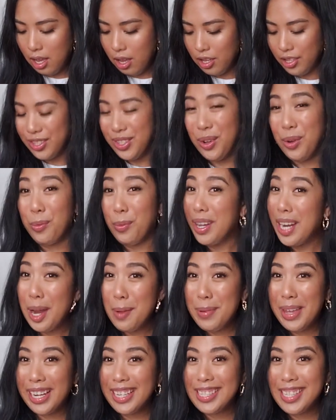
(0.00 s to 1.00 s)
So what I
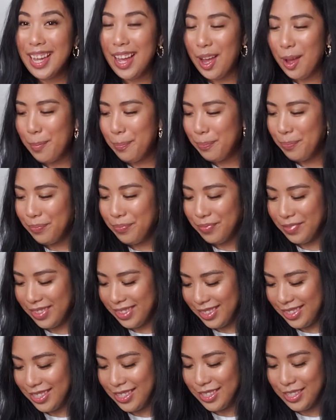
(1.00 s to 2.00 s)
picked up,
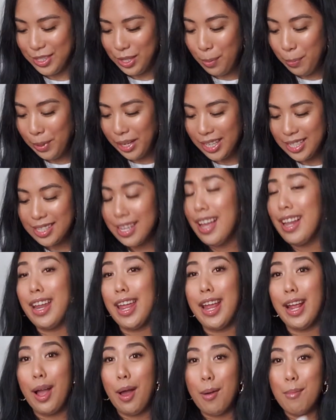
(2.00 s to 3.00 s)
super
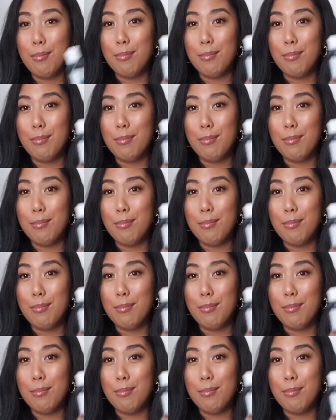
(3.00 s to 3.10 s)
exciting,